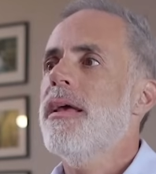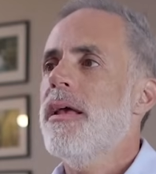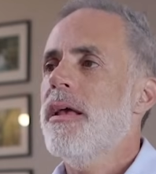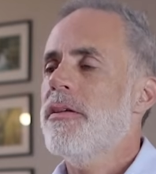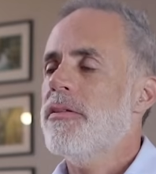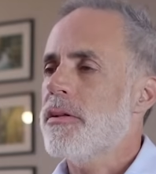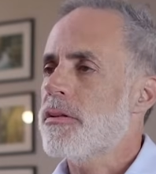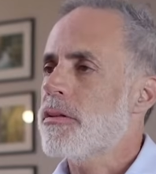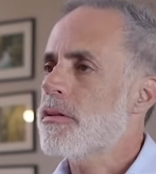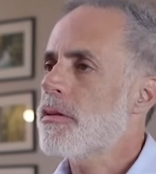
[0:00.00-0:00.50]
is
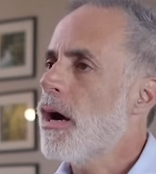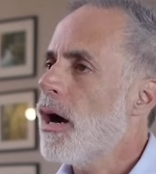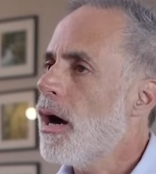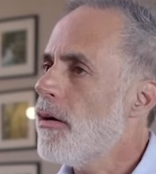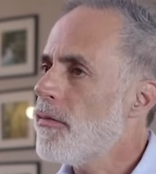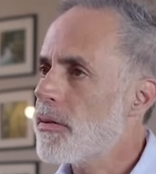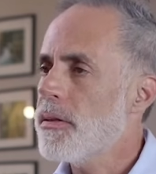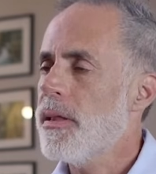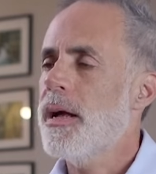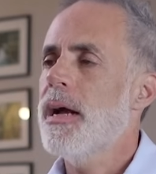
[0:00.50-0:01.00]
a
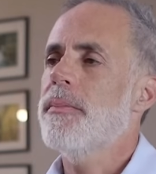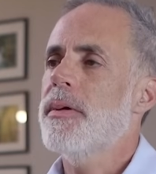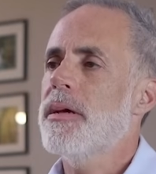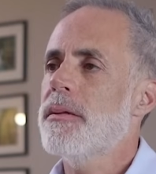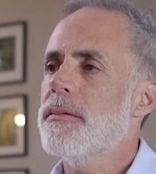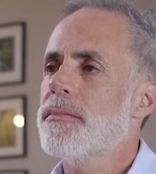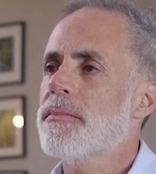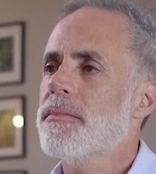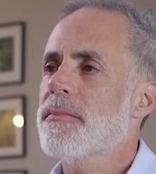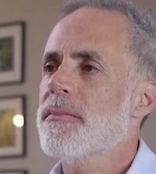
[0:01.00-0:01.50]
tough climate,
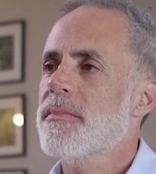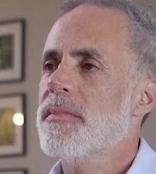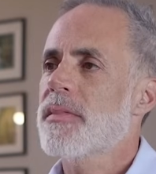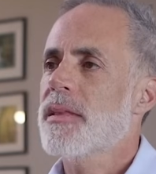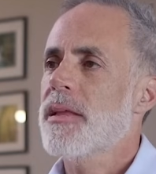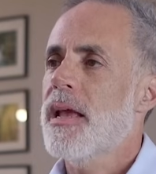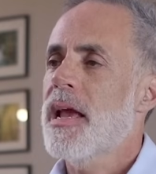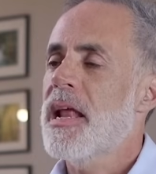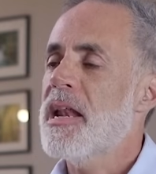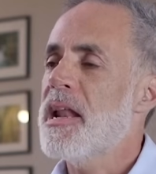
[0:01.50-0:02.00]

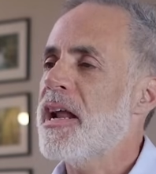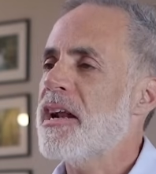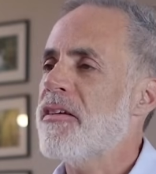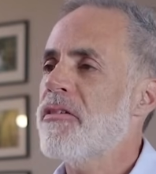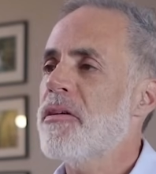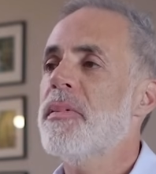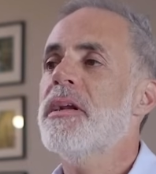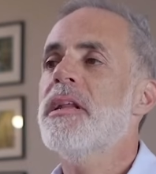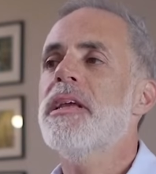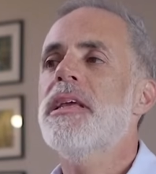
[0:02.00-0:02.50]
and not everybody